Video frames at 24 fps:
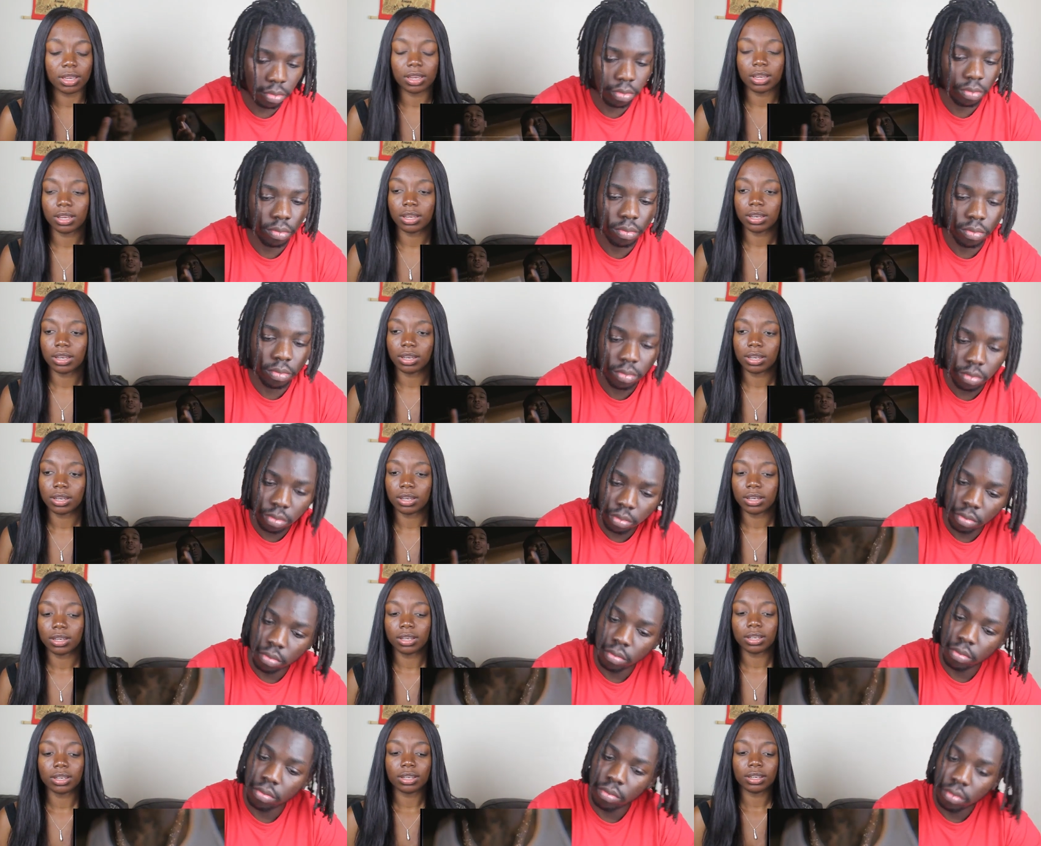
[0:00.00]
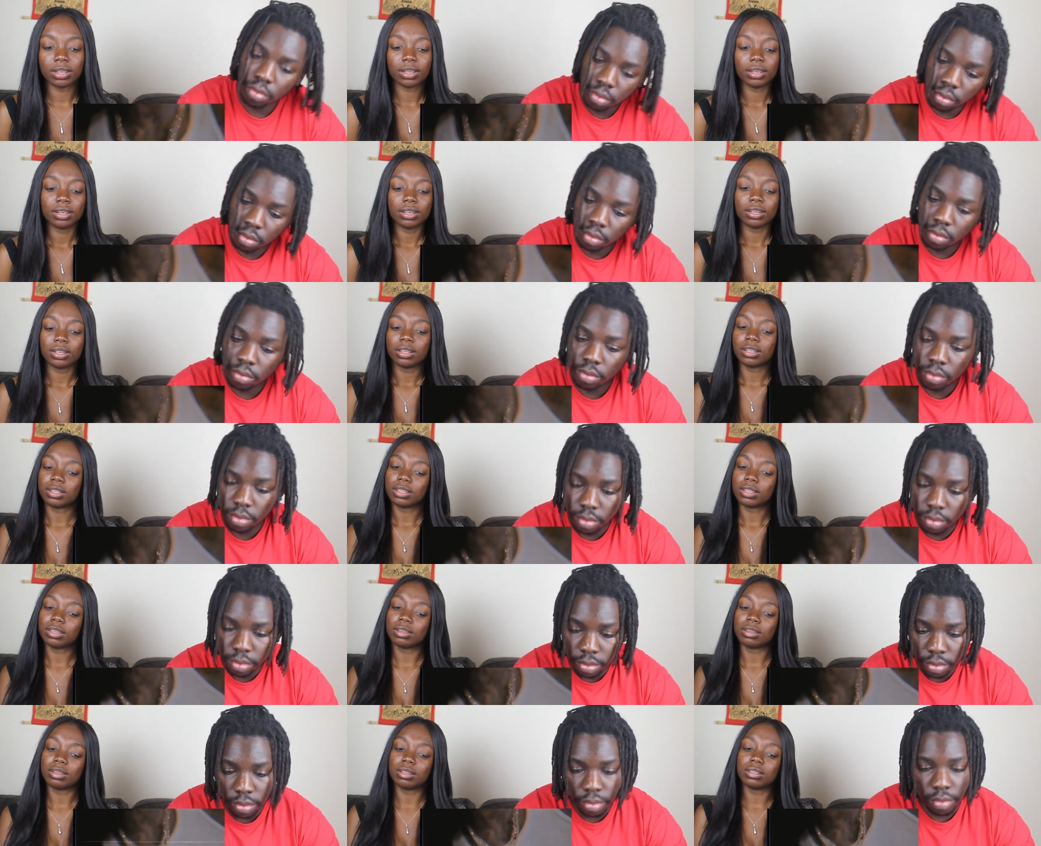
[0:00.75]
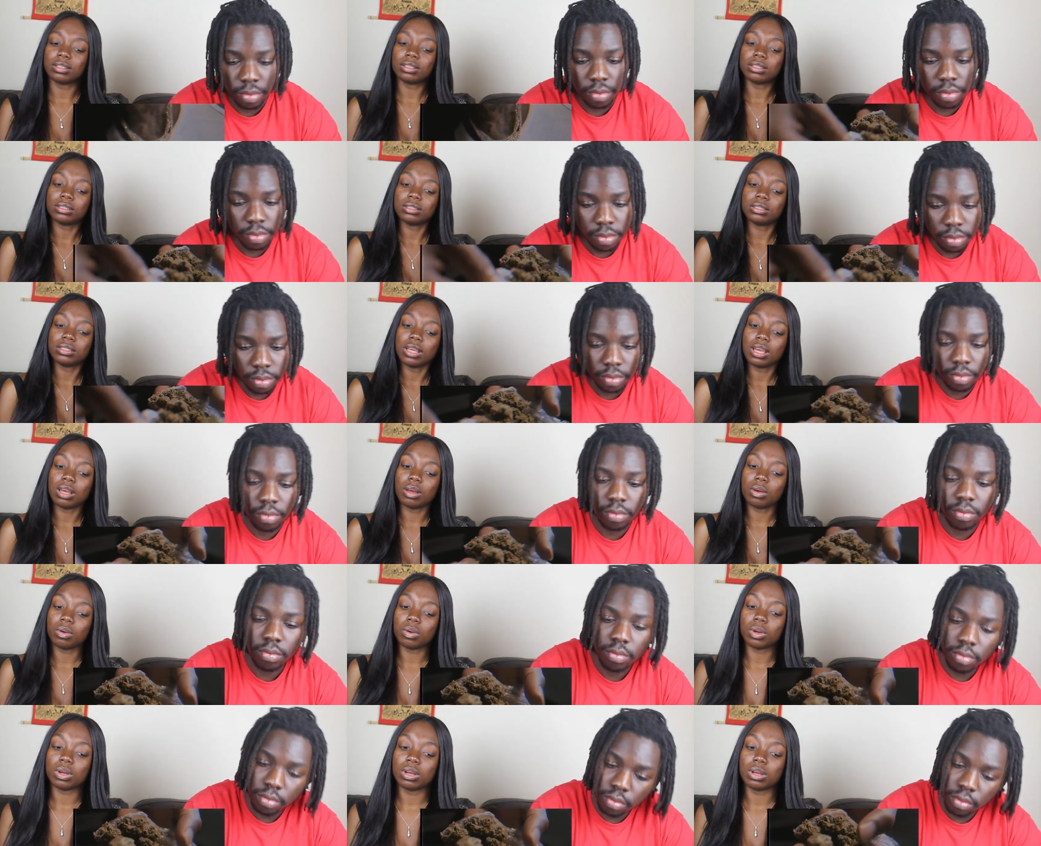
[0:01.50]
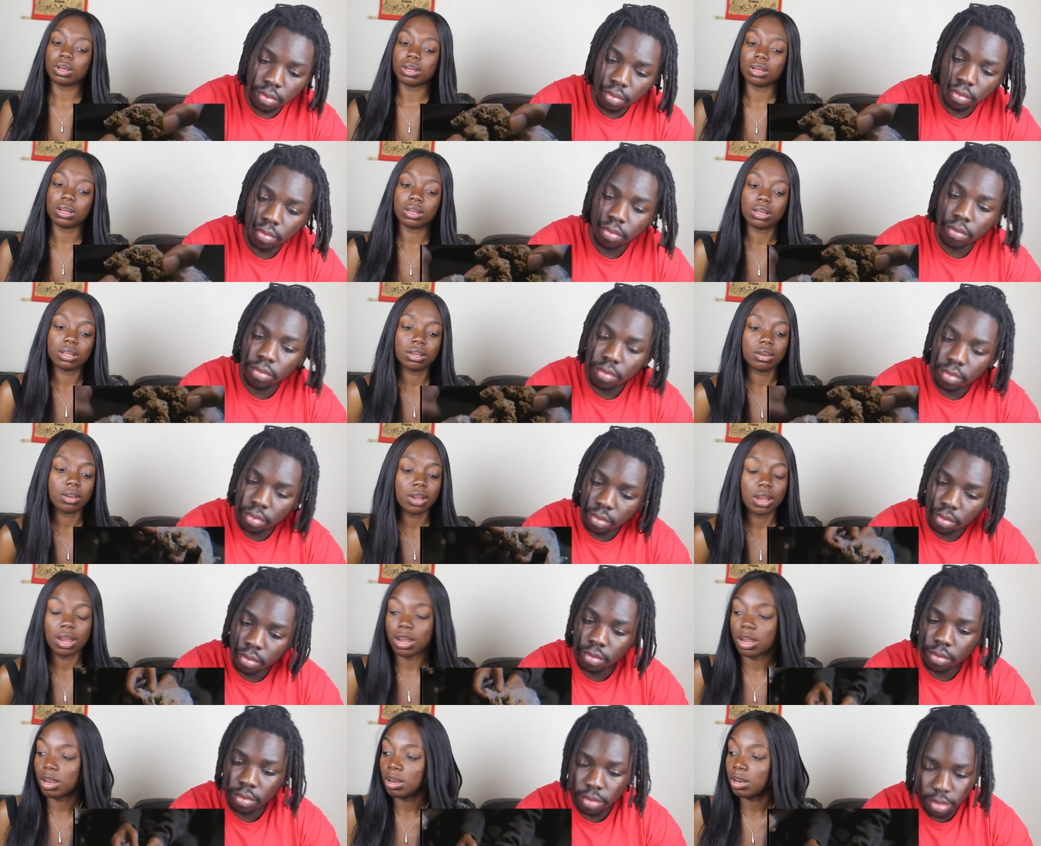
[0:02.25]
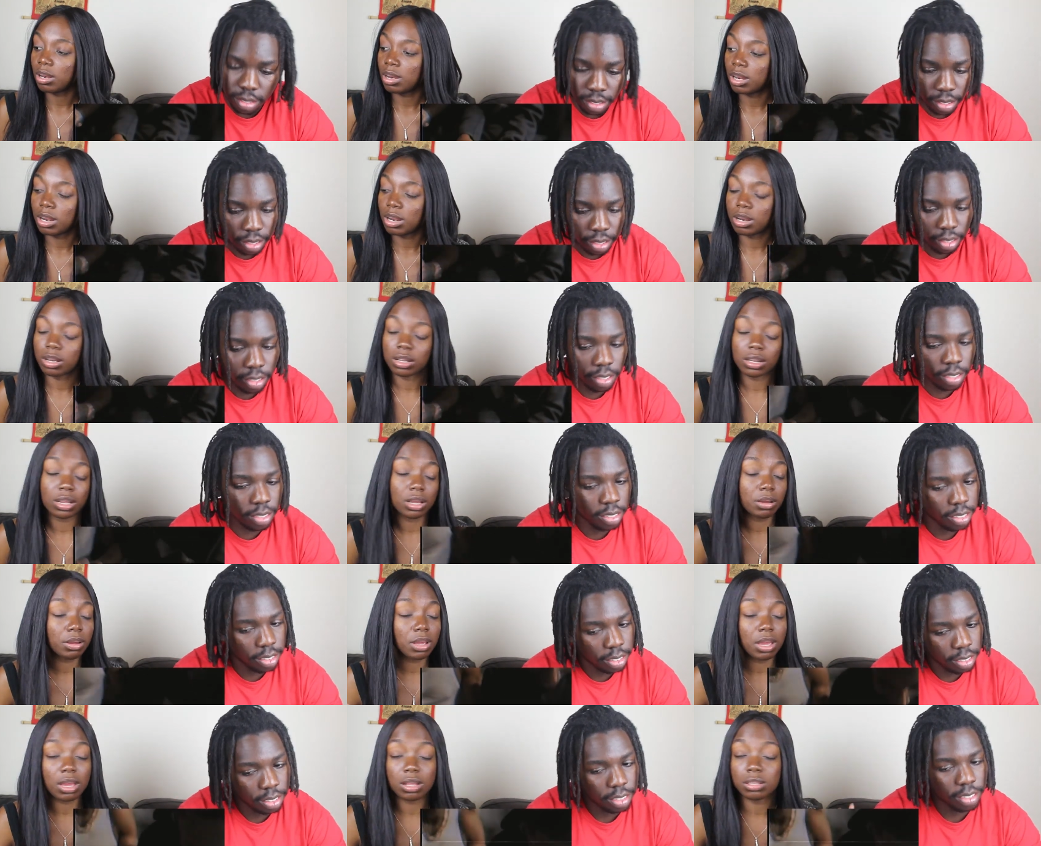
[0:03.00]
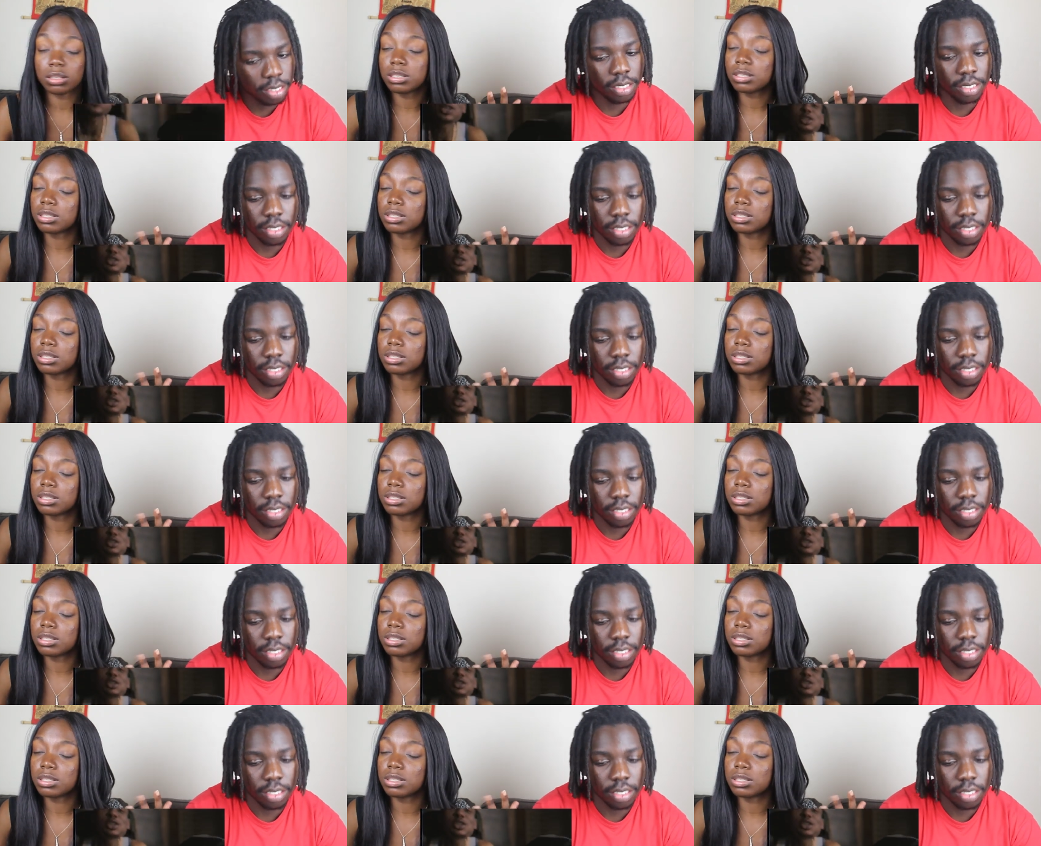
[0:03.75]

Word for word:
Speaker 1: She know it ain't right, but left me still. I'm so high, my head in the hills.